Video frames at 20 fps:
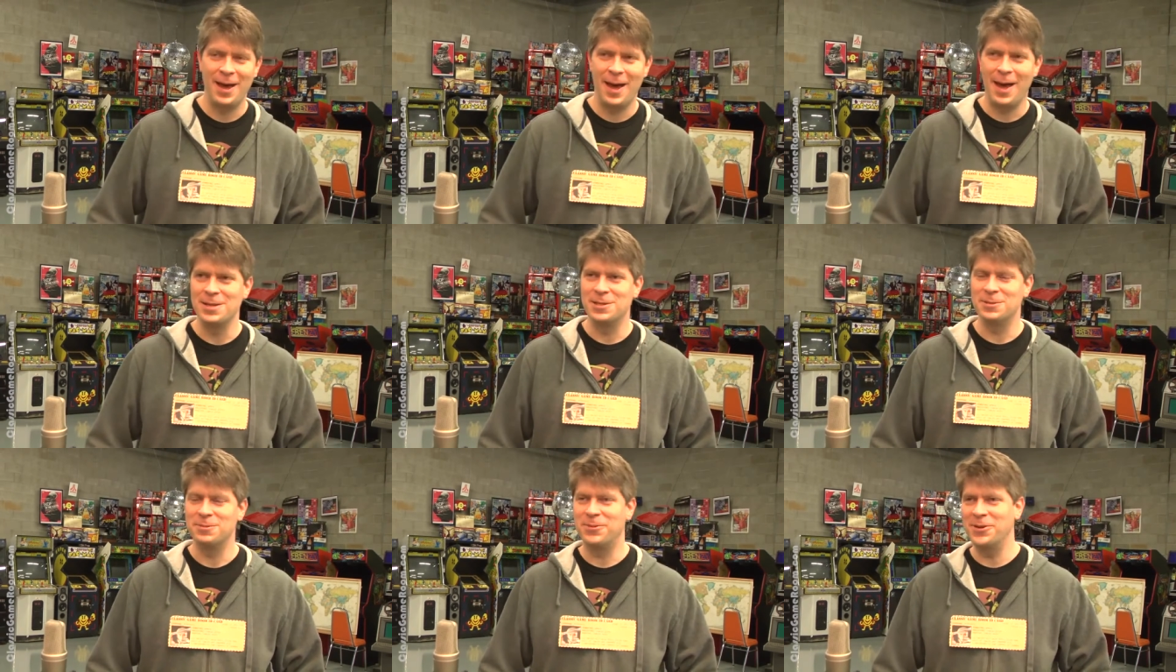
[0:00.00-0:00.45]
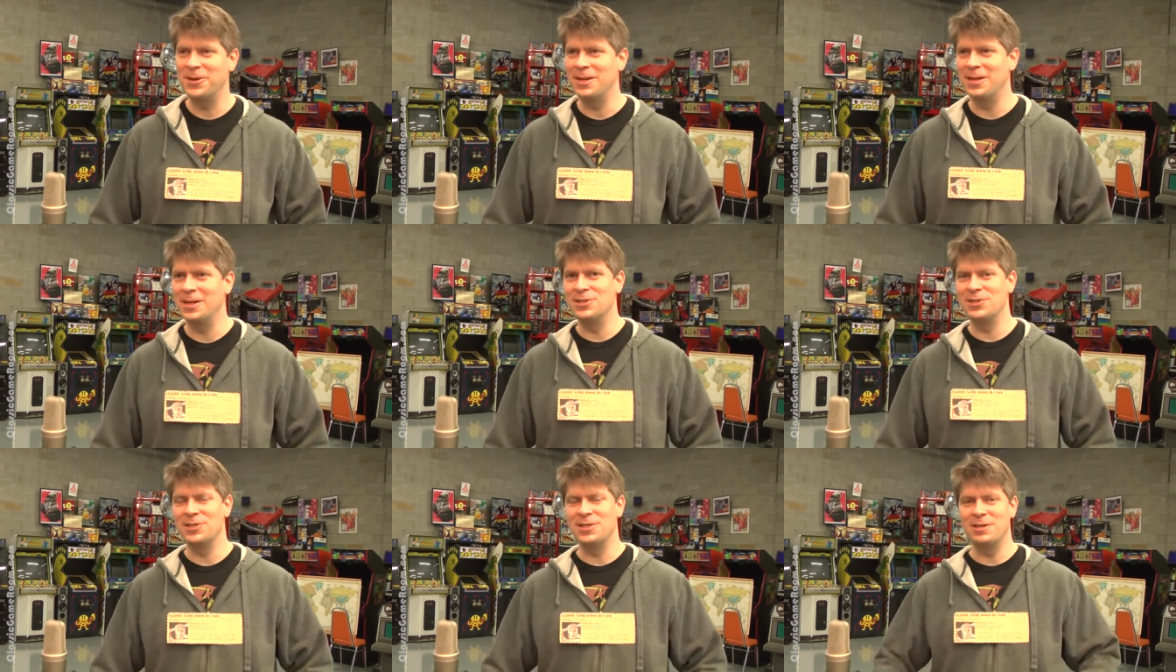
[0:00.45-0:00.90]

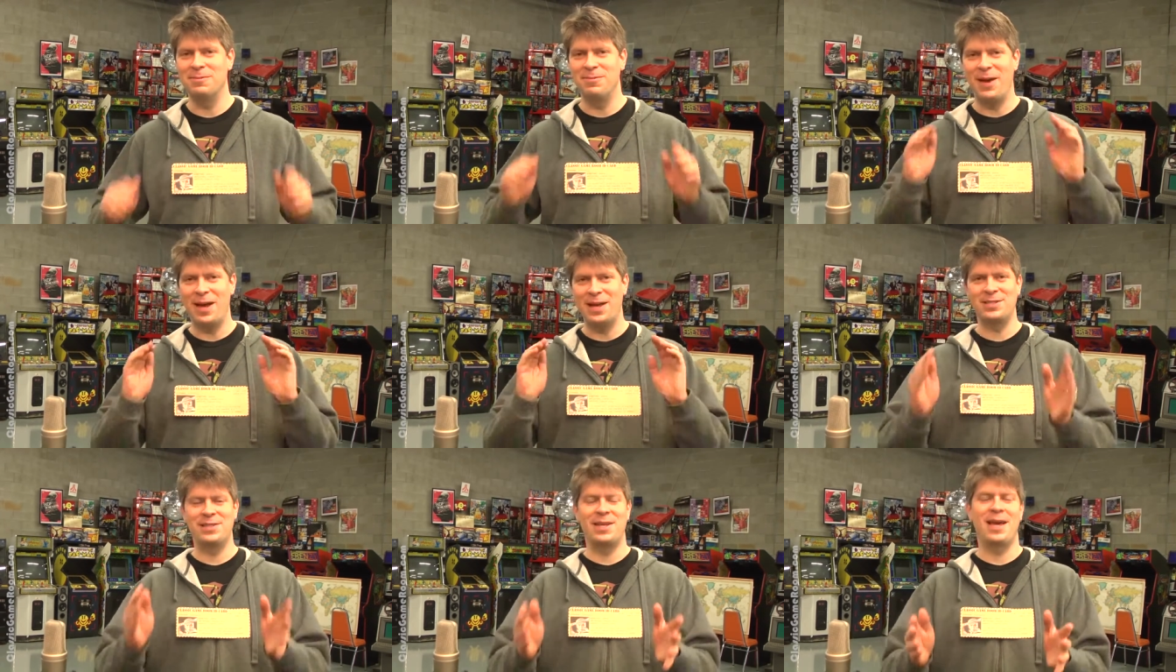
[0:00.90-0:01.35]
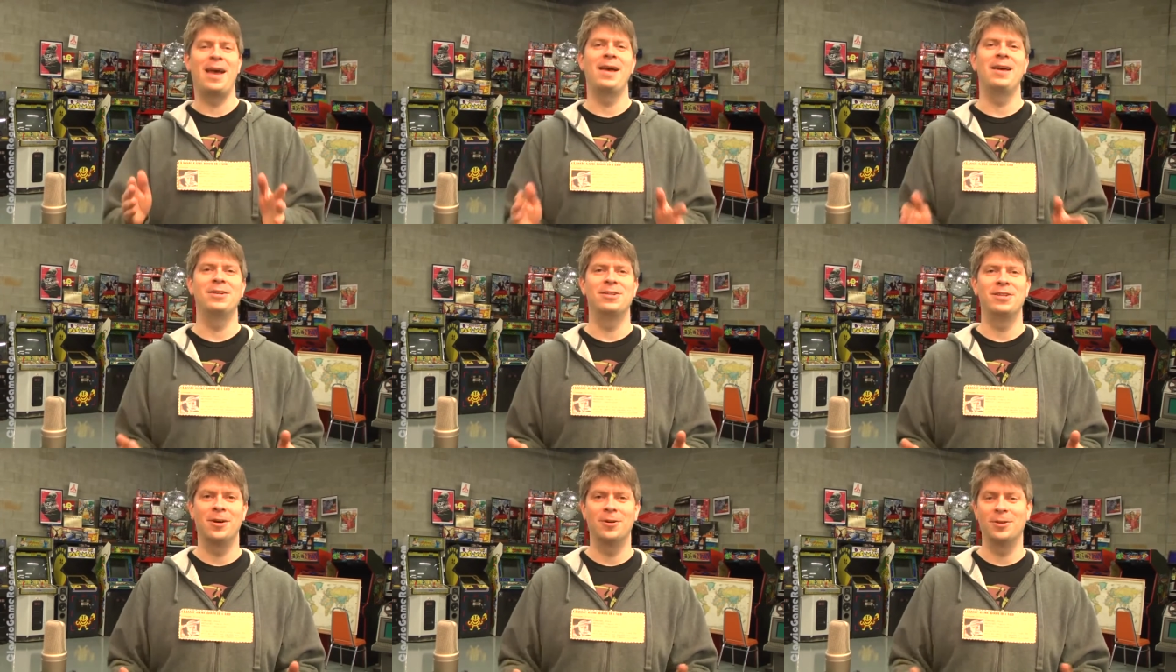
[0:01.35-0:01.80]
SP is the best
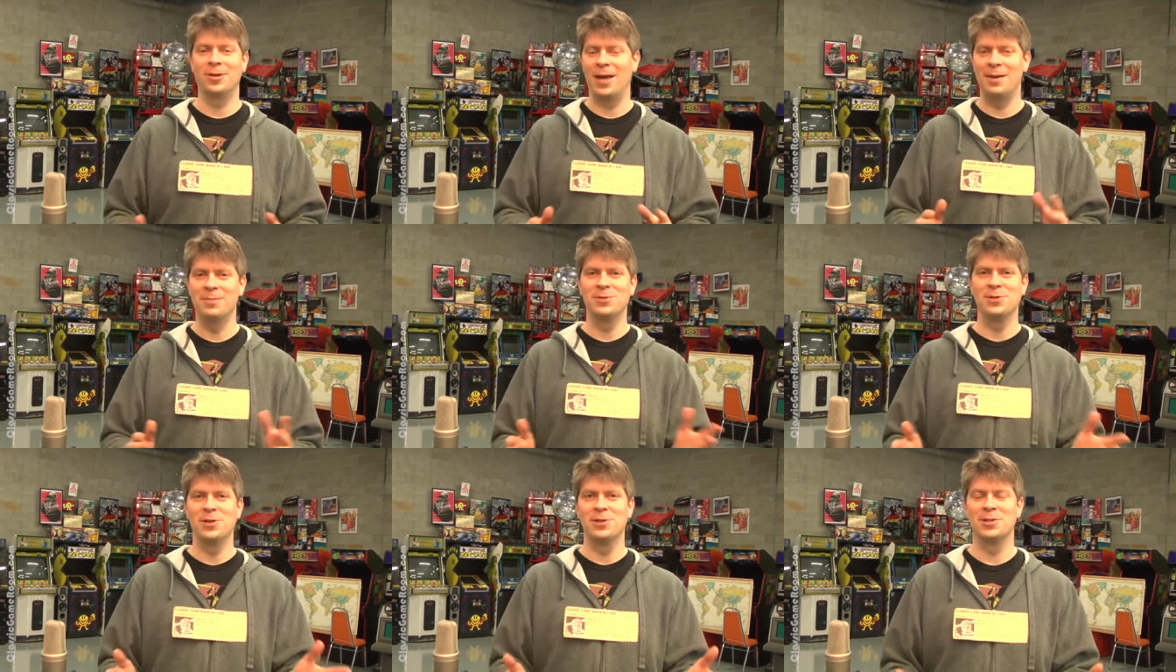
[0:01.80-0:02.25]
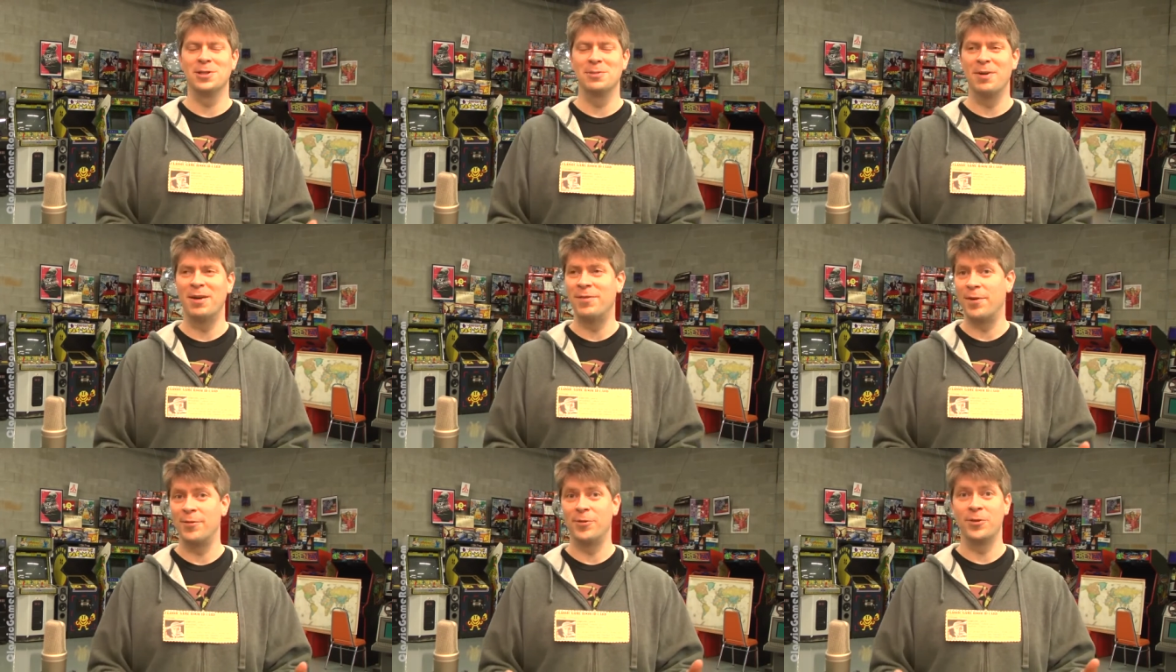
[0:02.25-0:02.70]
handheld game system
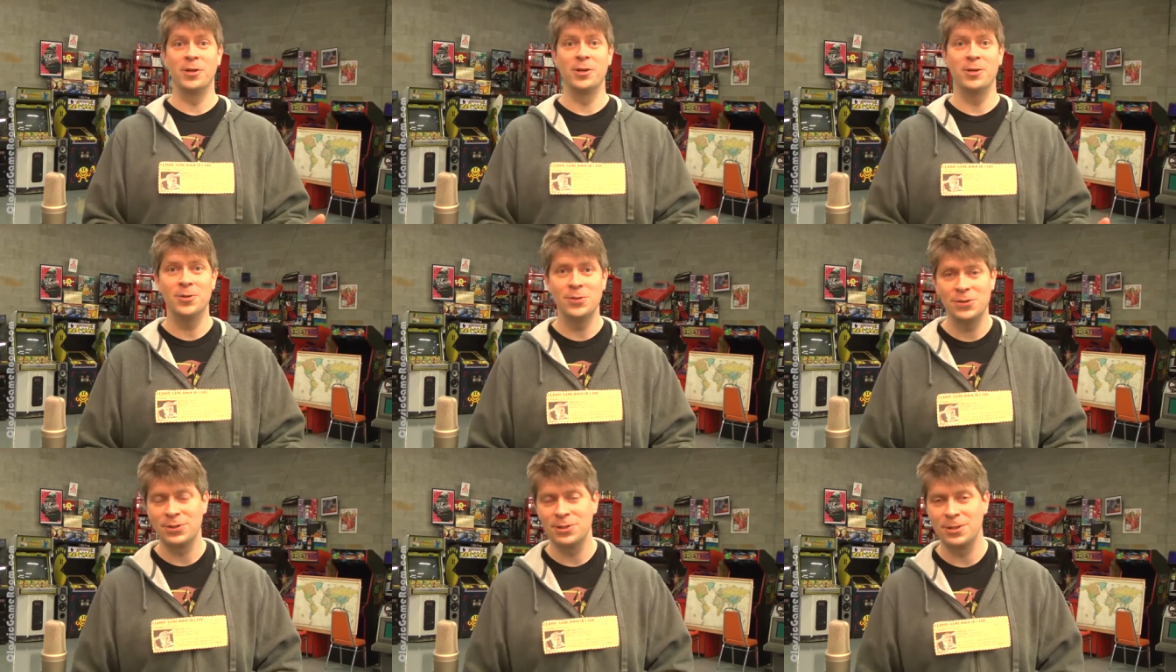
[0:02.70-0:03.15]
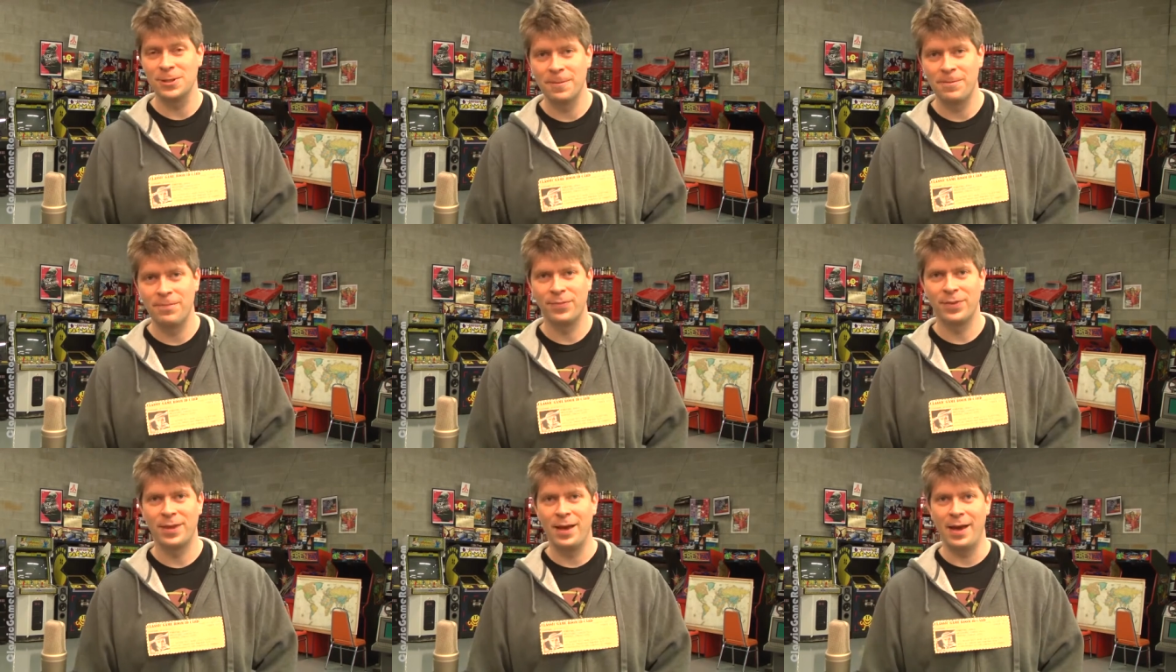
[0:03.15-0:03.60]
I've ever used,
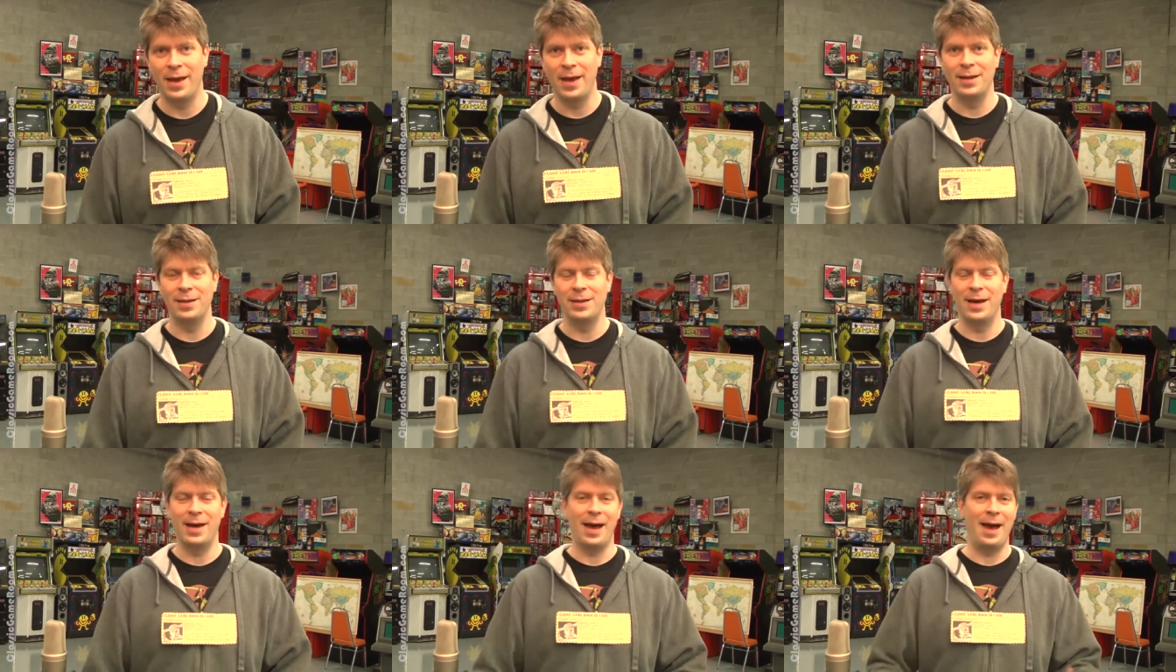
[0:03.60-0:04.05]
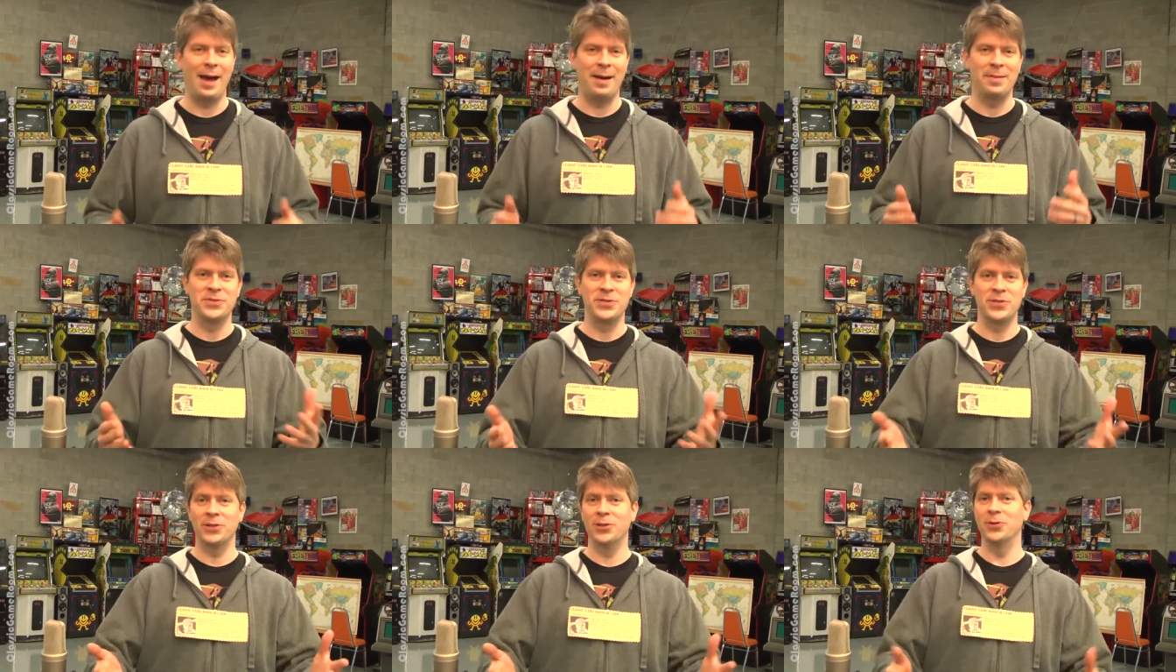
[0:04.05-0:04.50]
and I
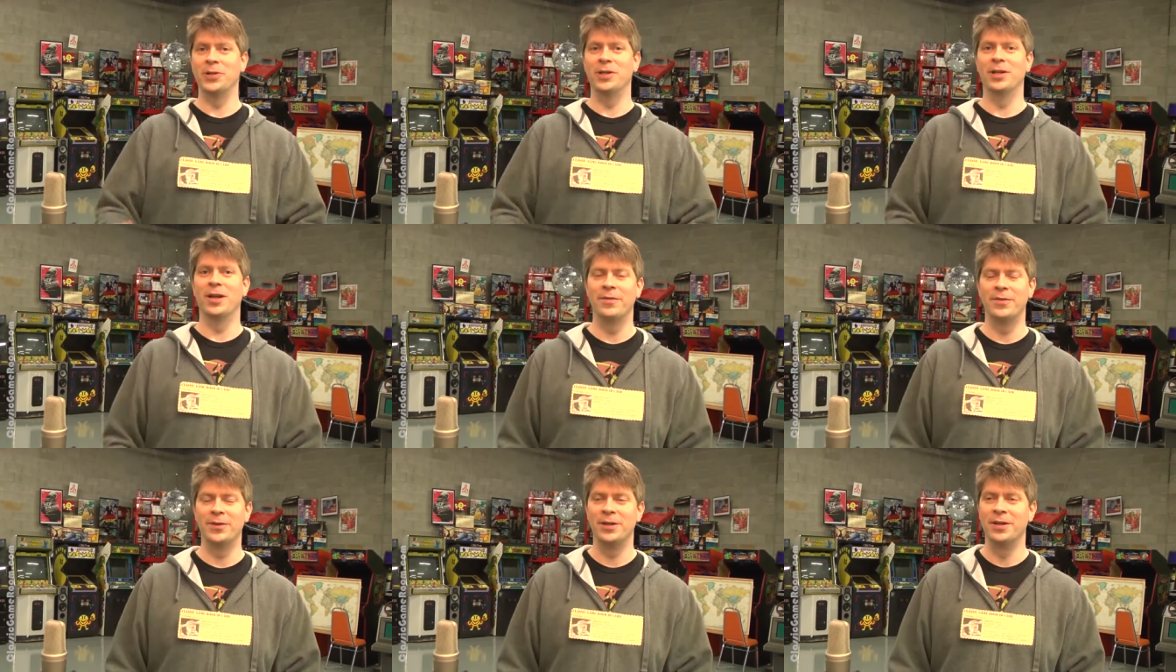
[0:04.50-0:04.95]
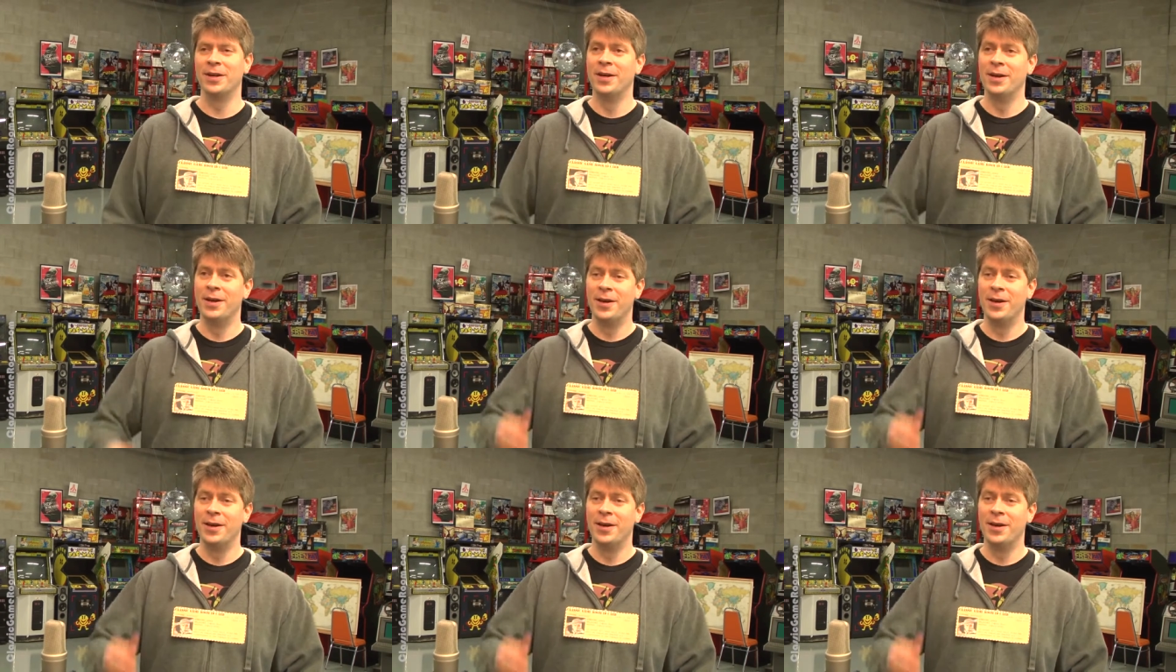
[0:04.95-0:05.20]
absolutely love it.